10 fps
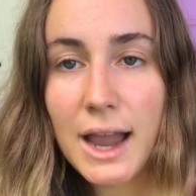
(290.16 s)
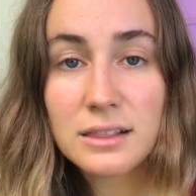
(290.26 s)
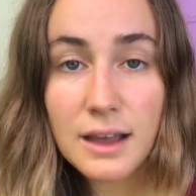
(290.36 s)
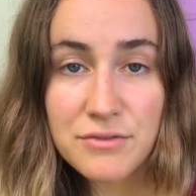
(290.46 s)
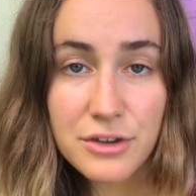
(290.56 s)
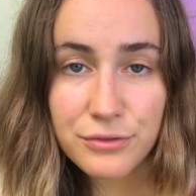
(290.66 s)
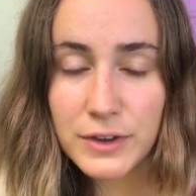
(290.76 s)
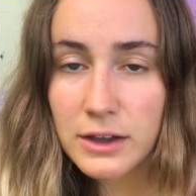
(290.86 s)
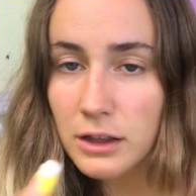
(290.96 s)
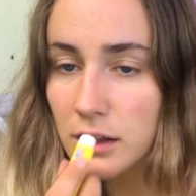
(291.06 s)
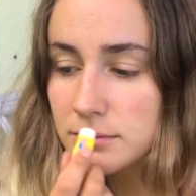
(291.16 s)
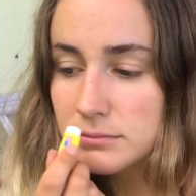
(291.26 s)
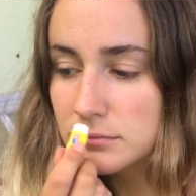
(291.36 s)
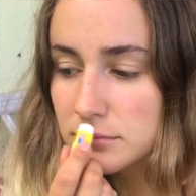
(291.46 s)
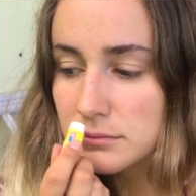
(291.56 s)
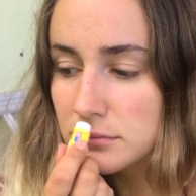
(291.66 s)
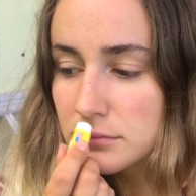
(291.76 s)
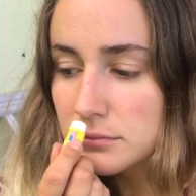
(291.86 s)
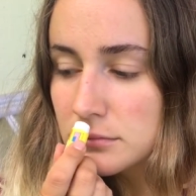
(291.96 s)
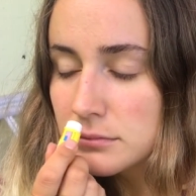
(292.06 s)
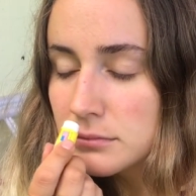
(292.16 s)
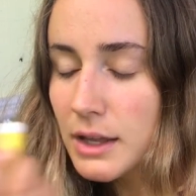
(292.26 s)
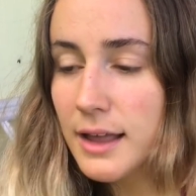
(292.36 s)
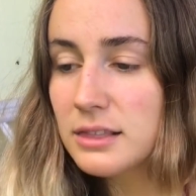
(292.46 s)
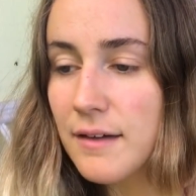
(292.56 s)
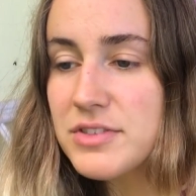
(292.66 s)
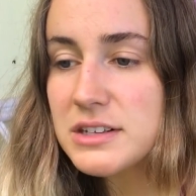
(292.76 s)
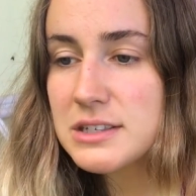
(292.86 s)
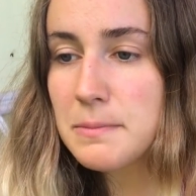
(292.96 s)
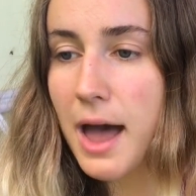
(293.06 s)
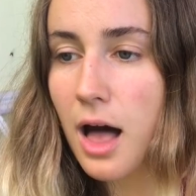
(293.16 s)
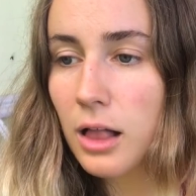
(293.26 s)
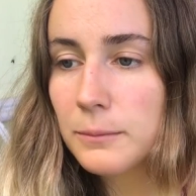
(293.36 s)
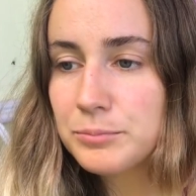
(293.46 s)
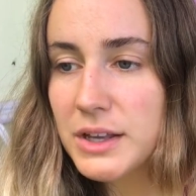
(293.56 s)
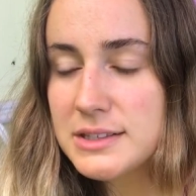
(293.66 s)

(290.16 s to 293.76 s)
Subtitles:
I love the feel. I love the smell.